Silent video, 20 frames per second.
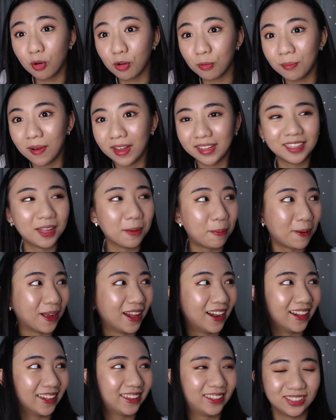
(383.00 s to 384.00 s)
mukbang na
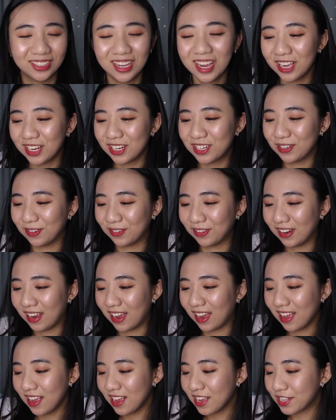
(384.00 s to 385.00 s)
pala to. Joke
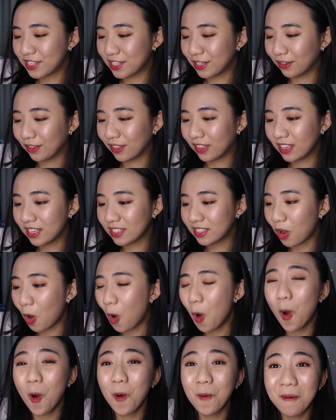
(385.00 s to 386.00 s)
lang. So this,
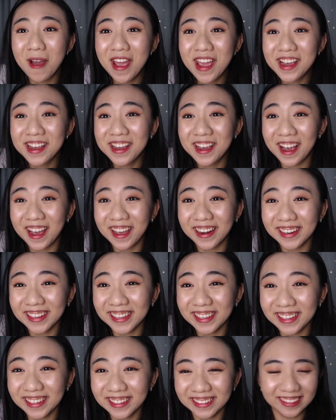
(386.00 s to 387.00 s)
oh my
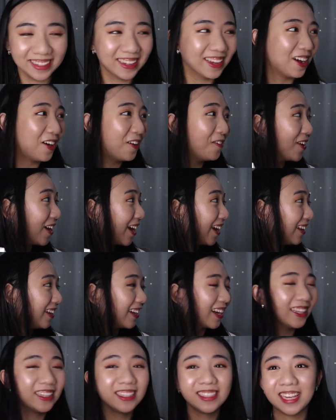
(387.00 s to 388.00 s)
god! Oh my god,
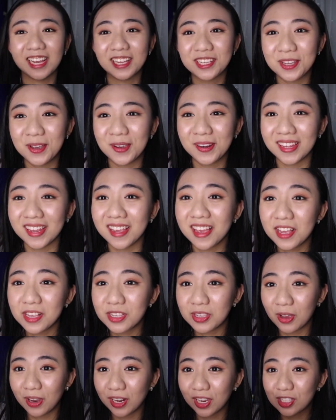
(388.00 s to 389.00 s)
ang ganda niya. Sorry,
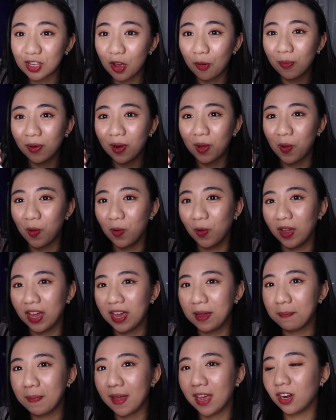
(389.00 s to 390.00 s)
sobrang
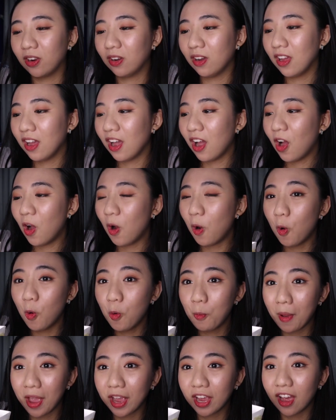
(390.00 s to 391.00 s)
OA. Pero,
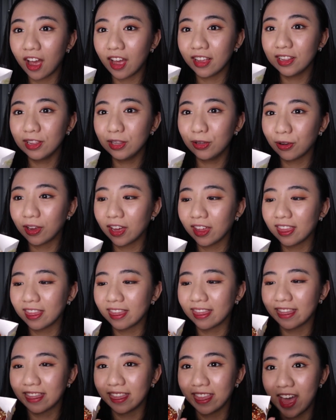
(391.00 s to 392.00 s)
oh my god, look at
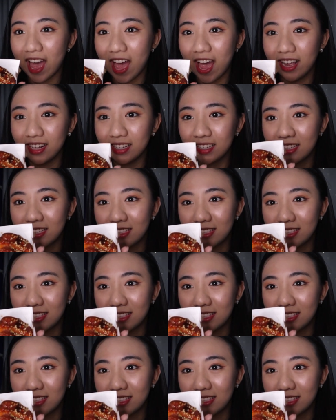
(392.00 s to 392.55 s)
that.